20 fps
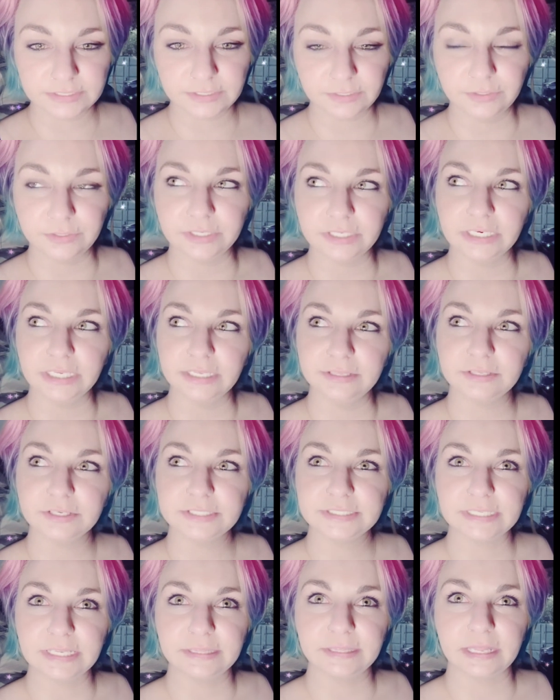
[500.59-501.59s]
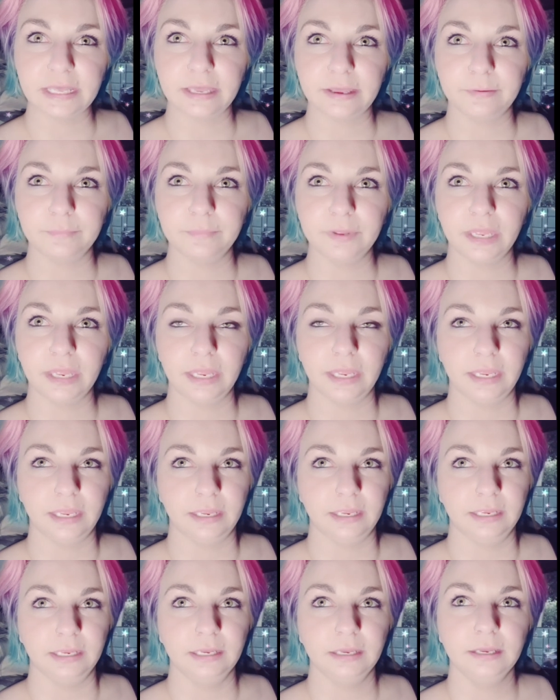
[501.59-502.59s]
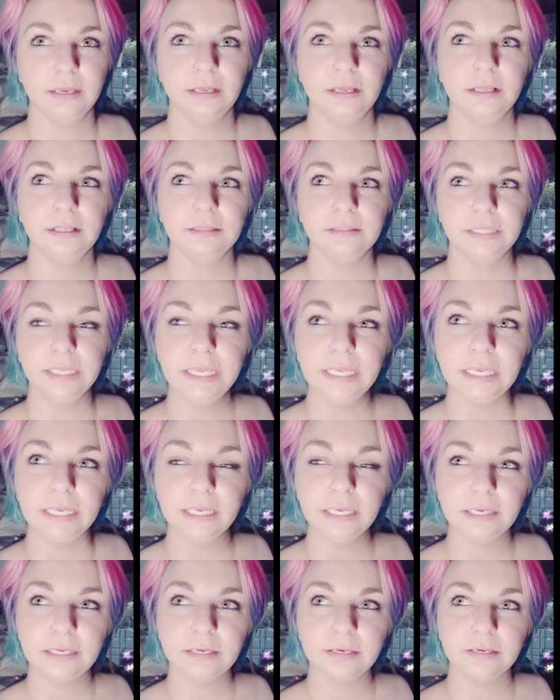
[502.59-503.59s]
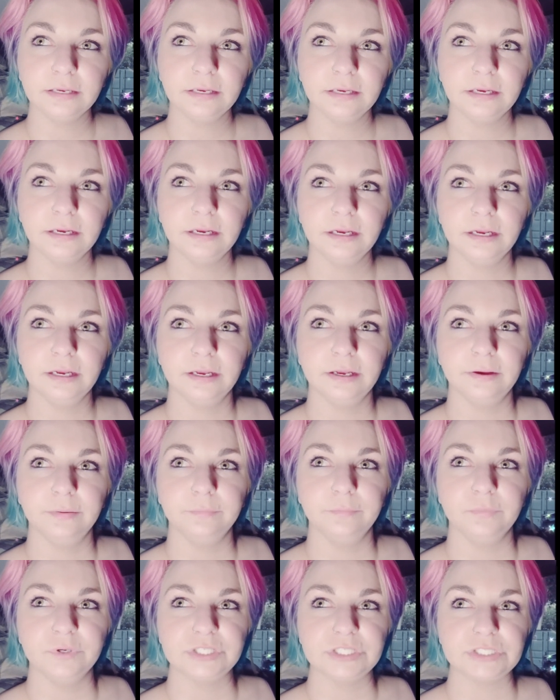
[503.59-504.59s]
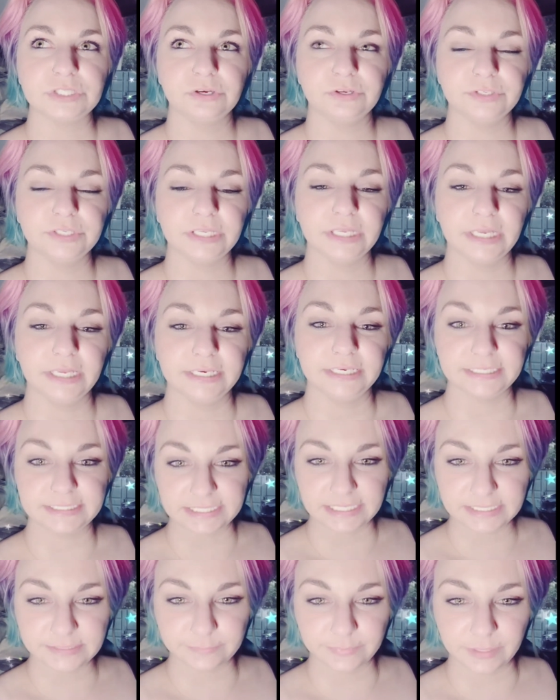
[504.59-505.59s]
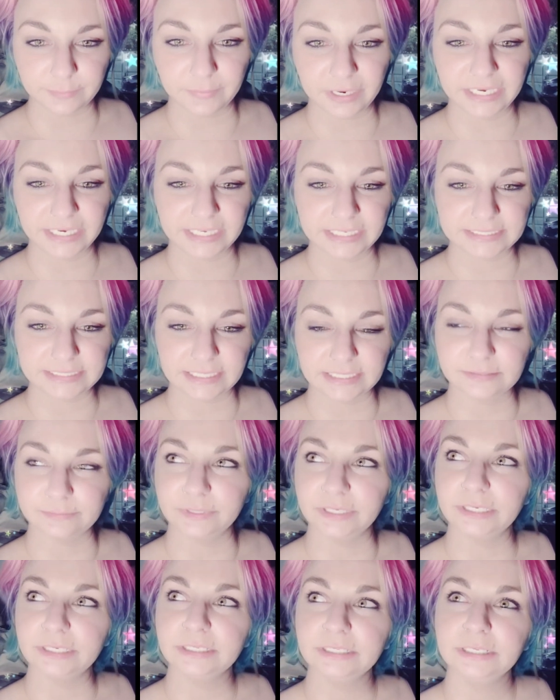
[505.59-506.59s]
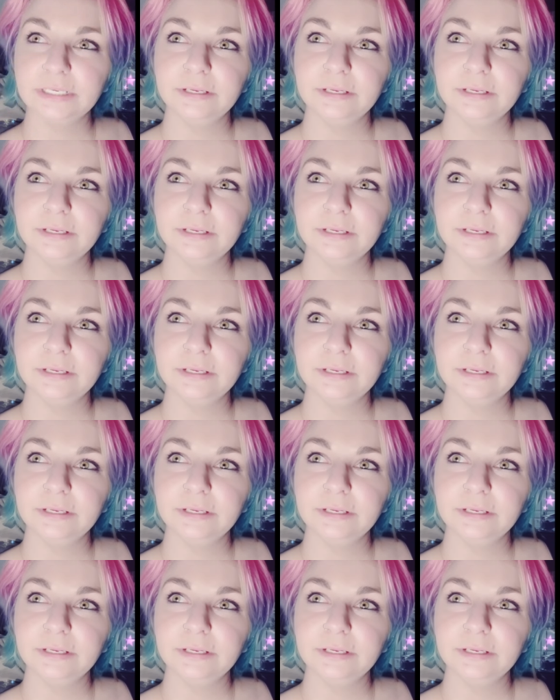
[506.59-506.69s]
So you can either send them a link, which is called an mining assessment.